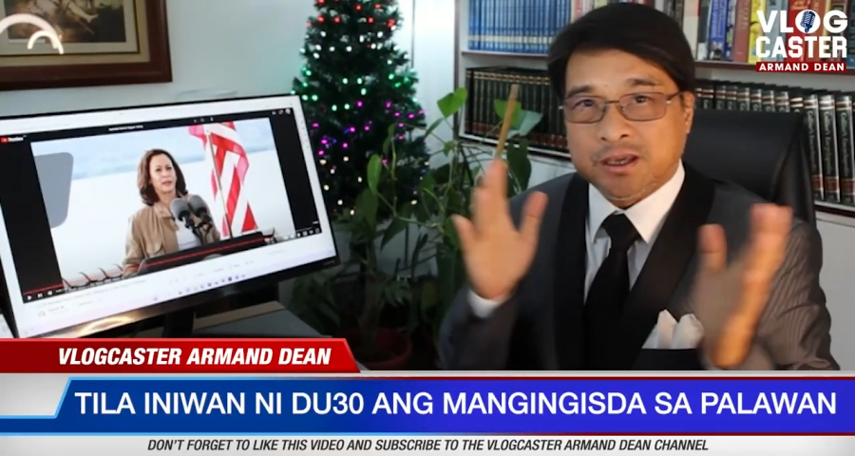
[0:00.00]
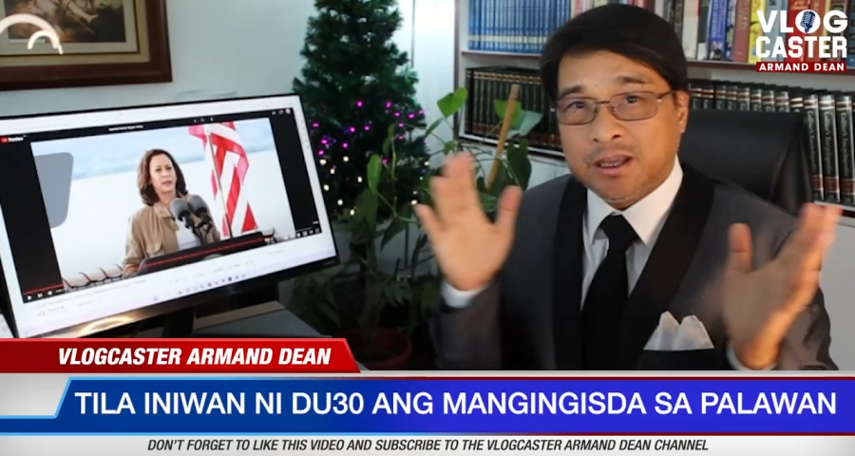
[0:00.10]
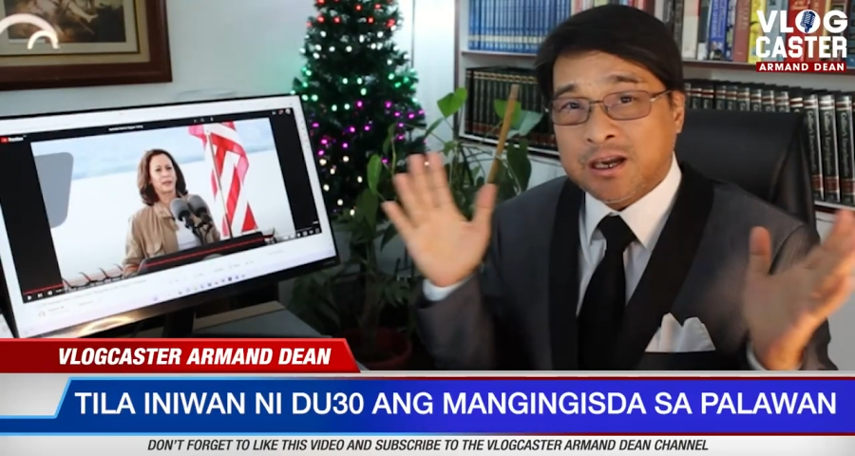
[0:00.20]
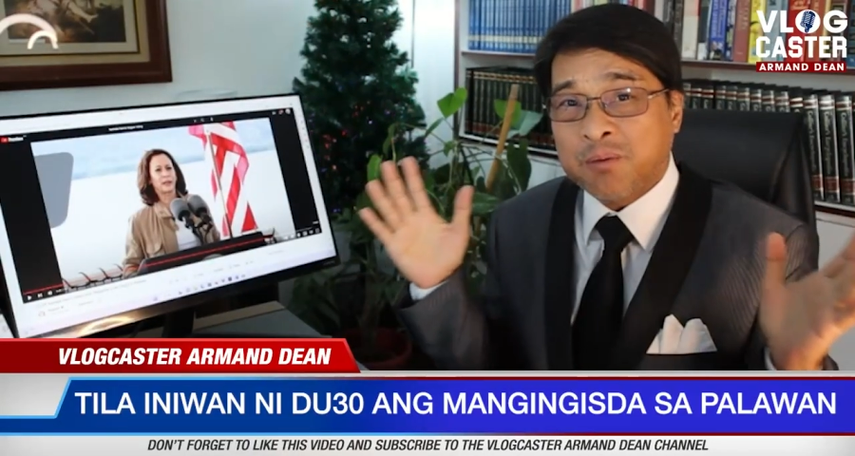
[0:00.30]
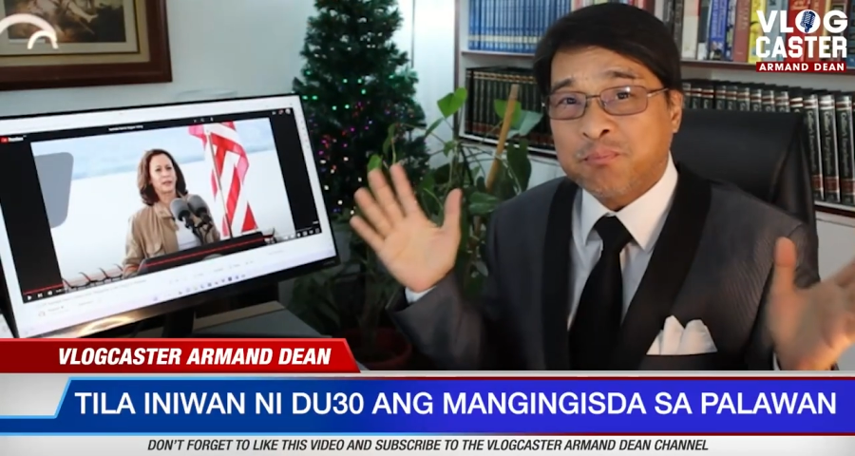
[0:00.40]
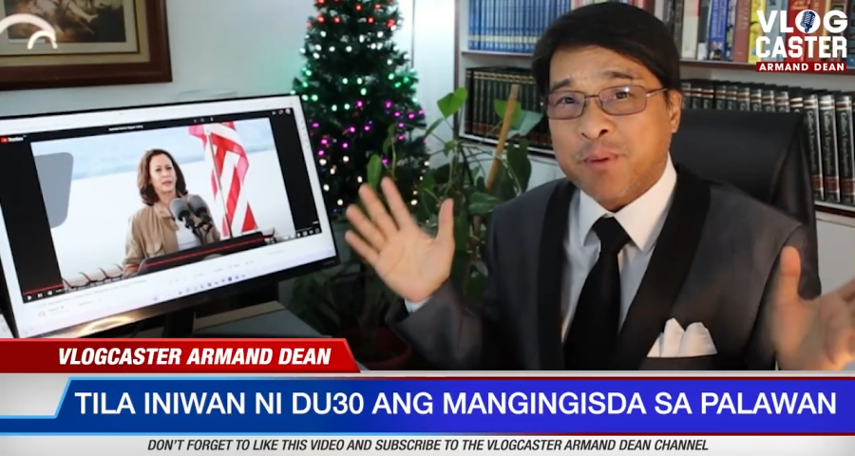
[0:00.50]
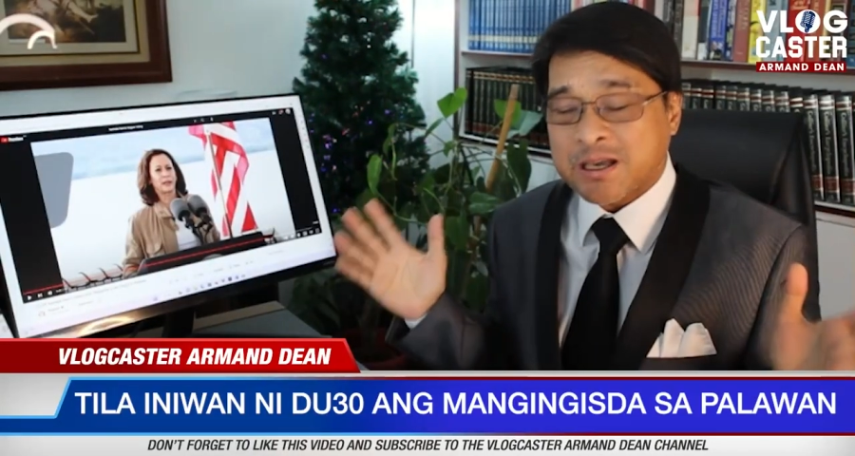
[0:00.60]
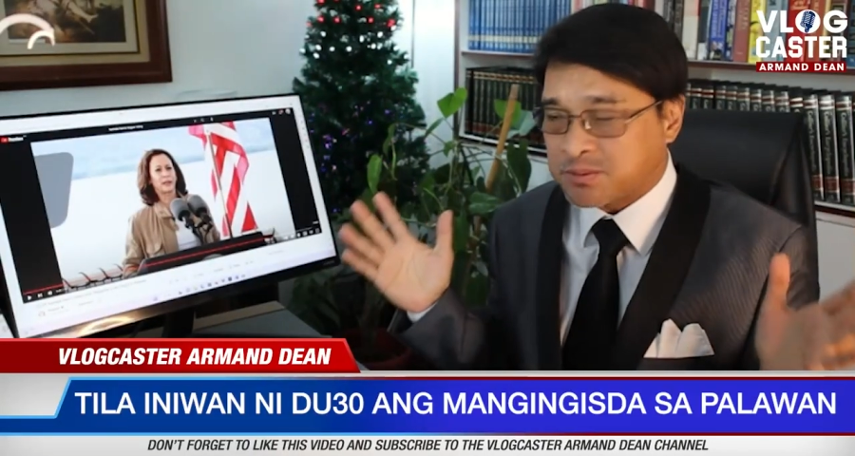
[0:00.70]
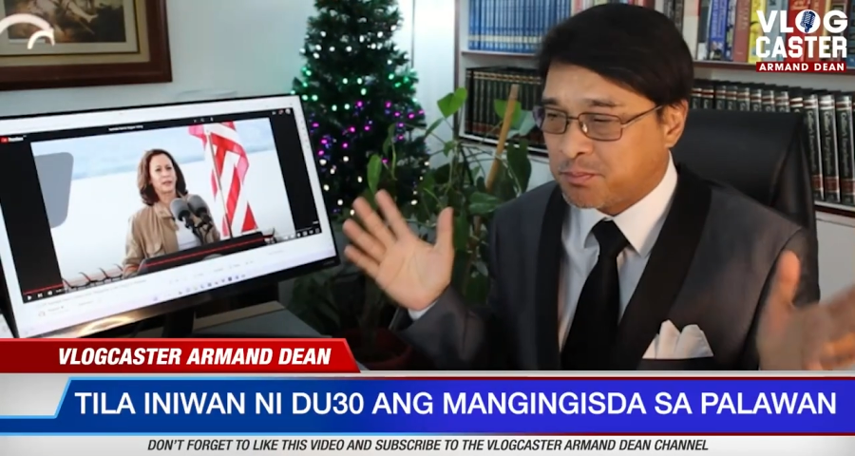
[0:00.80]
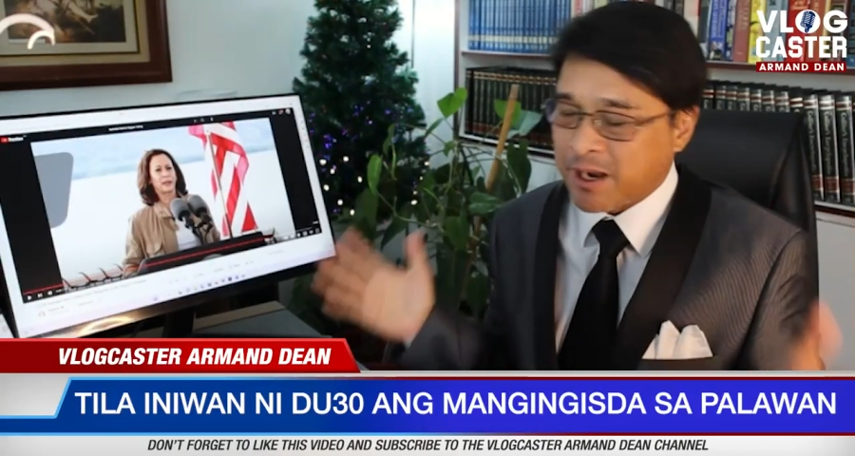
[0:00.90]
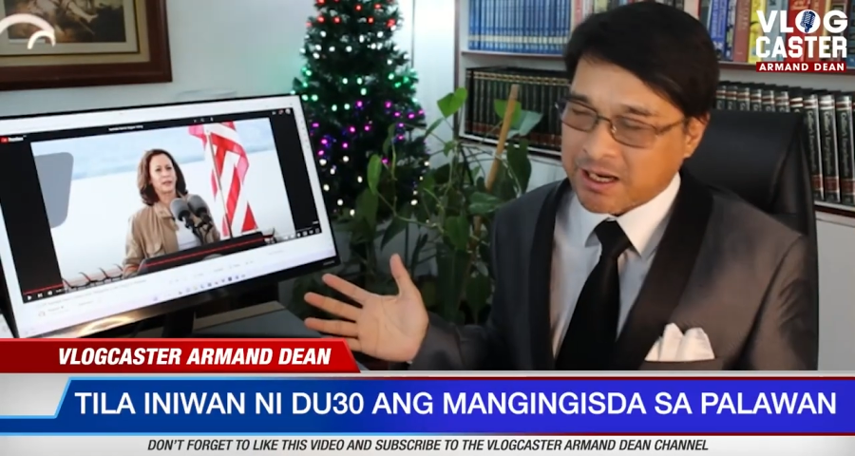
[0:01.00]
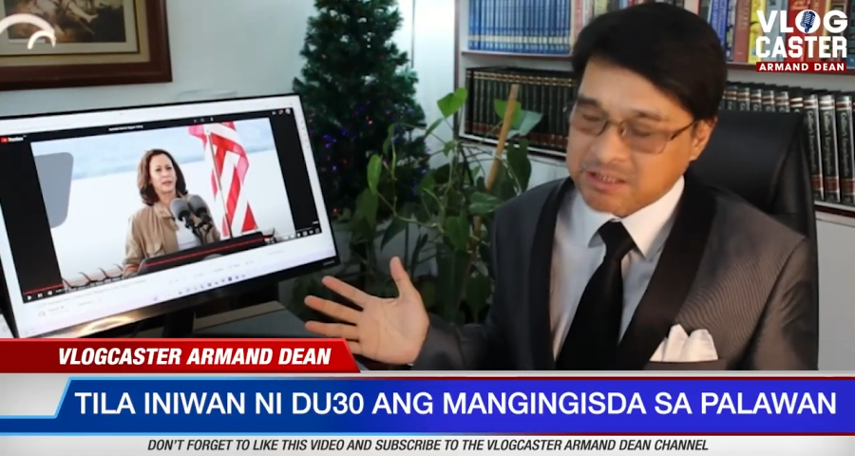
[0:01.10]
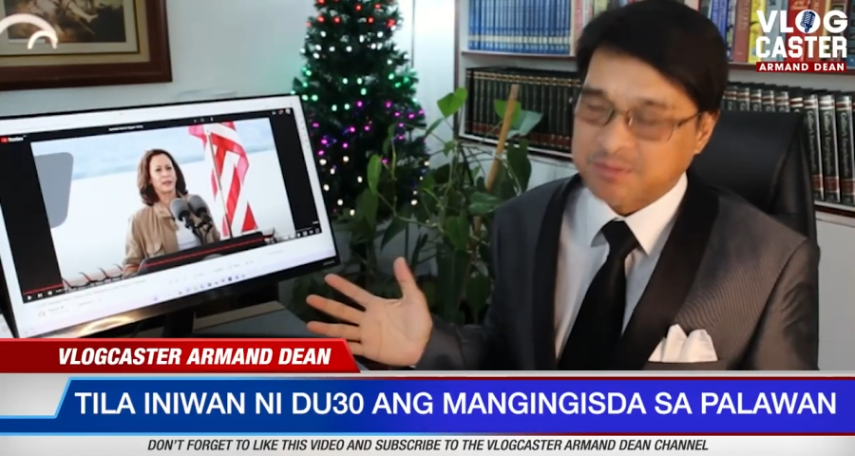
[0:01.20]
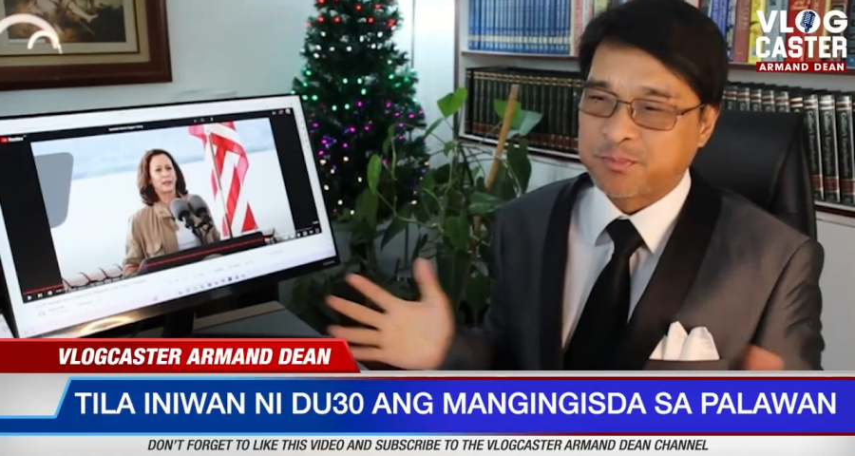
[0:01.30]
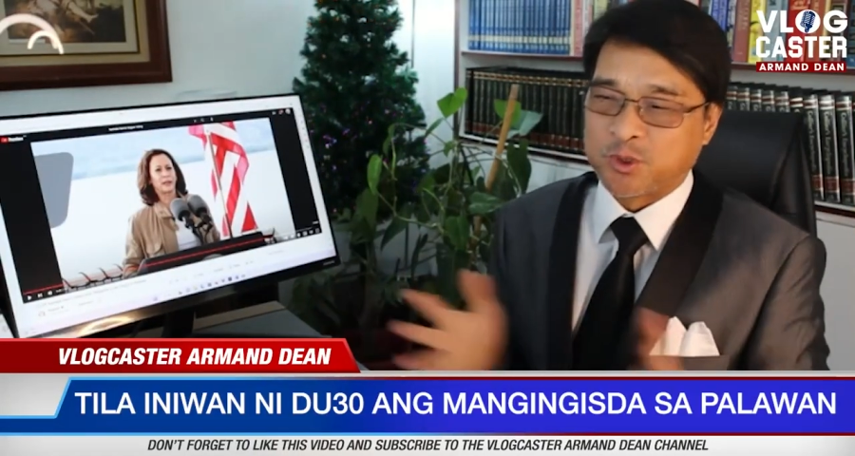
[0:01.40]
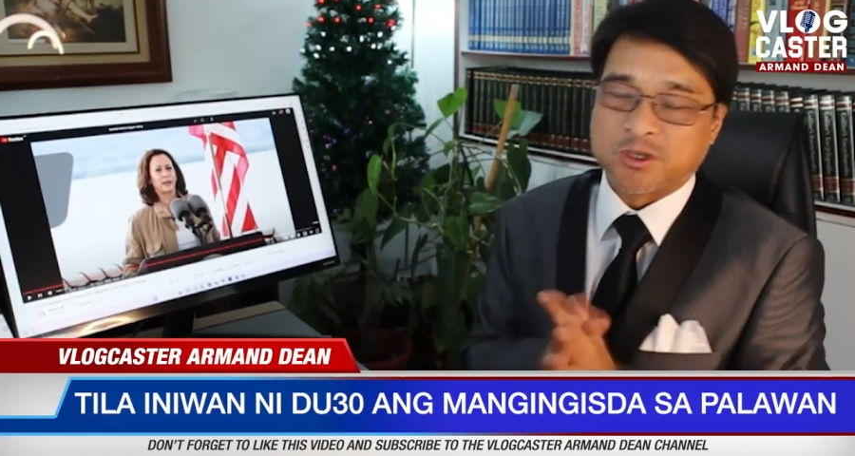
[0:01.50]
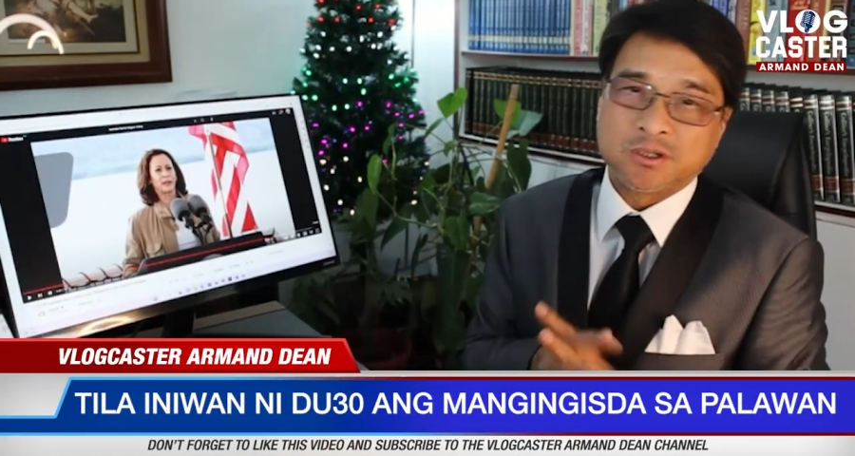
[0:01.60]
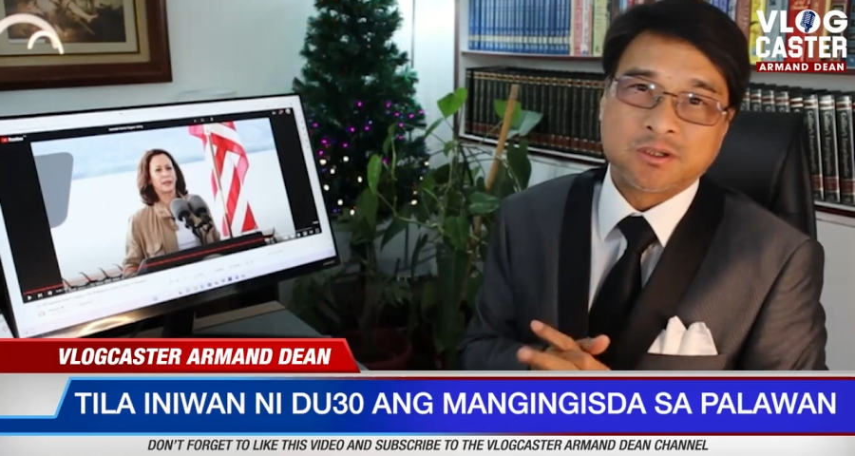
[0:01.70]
In our past vlogs po,